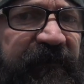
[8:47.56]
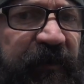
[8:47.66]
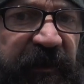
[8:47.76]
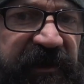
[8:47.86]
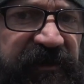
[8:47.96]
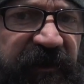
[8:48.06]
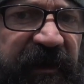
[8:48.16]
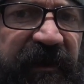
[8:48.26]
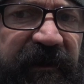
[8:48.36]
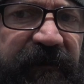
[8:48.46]
Replace the
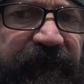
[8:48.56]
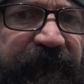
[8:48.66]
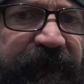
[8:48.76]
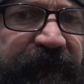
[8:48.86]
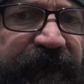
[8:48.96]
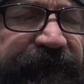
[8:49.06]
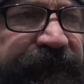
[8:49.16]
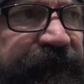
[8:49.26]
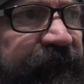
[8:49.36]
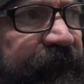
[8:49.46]
regulator.
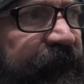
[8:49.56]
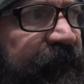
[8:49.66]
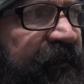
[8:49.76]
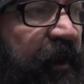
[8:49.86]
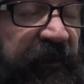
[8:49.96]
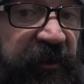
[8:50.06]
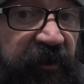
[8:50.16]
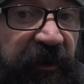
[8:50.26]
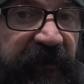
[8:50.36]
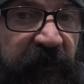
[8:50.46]
I mean, you
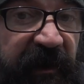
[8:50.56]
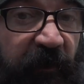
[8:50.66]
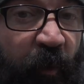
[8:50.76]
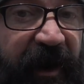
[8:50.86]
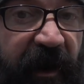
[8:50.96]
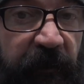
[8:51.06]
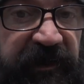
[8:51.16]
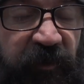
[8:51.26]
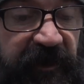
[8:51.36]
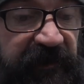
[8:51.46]
could have a bad wire
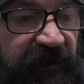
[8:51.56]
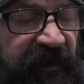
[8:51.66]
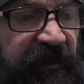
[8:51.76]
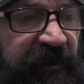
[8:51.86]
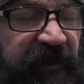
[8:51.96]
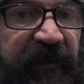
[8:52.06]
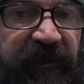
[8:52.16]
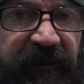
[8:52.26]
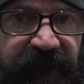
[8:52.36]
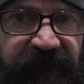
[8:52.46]
between
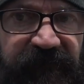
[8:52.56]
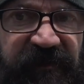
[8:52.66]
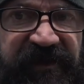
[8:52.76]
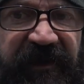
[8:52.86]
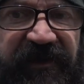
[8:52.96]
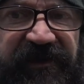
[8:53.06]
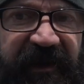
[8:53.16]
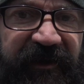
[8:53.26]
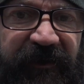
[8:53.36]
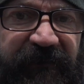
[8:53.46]
said
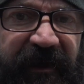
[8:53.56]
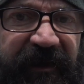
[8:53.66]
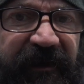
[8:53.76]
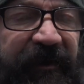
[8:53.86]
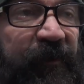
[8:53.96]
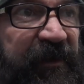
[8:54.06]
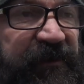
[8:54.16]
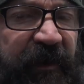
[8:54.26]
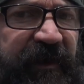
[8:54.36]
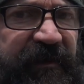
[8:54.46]
stator and regulator, but it's
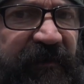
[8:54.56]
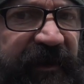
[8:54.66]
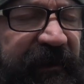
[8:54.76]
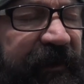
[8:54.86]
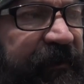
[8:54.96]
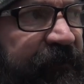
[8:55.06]
probably regulator,